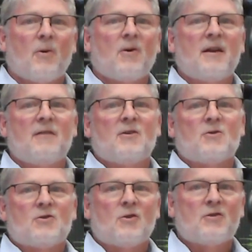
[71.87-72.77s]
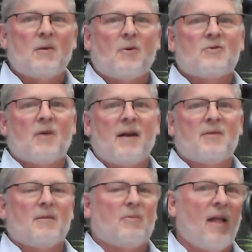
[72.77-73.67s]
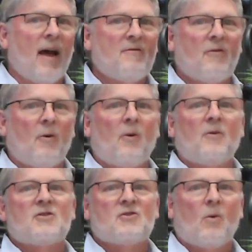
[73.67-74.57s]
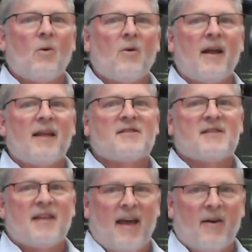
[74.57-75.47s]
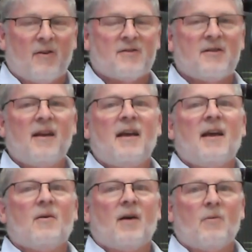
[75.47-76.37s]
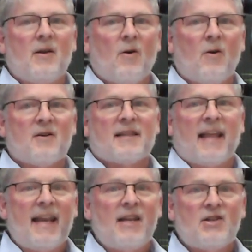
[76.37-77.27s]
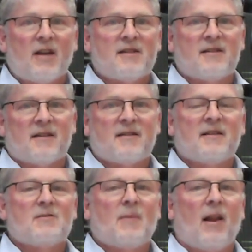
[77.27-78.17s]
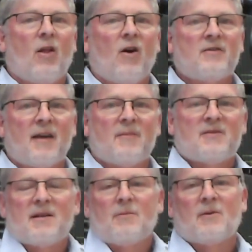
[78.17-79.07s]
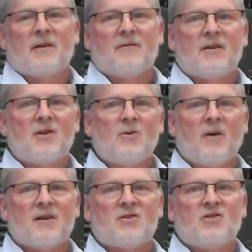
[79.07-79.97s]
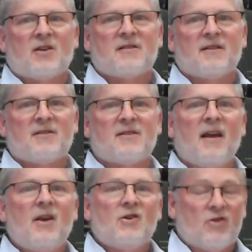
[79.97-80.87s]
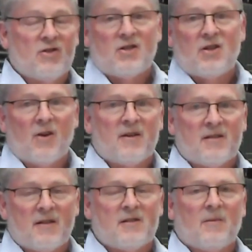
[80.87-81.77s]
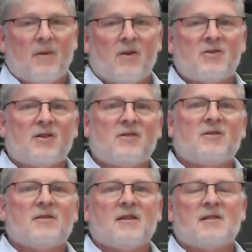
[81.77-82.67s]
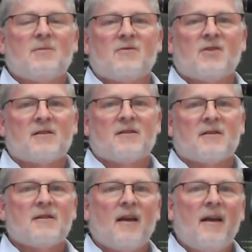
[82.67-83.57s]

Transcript: individual is usually portrayed with a blindfold, sword, and scales. We know her as Lady Justice, has been a longtime symbol of the U.S. judiciary system, our system of justice.